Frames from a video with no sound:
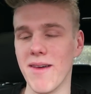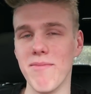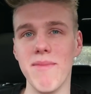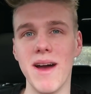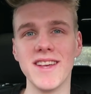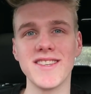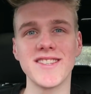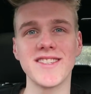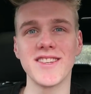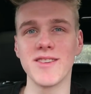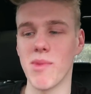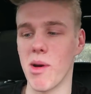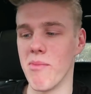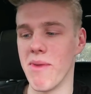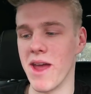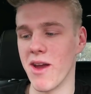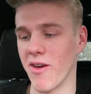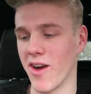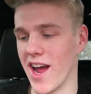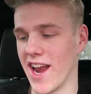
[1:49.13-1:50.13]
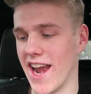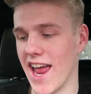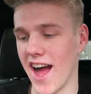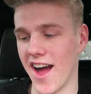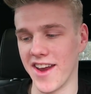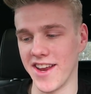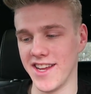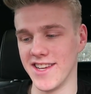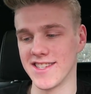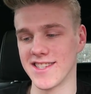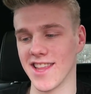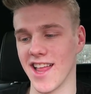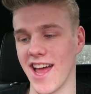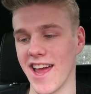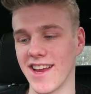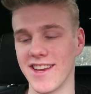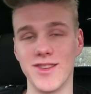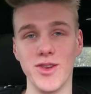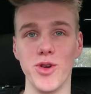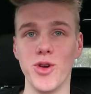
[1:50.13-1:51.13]
I'm messaging my mate right now, and he's
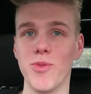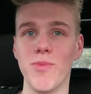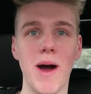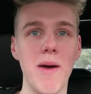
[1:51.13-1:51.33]
like, dude,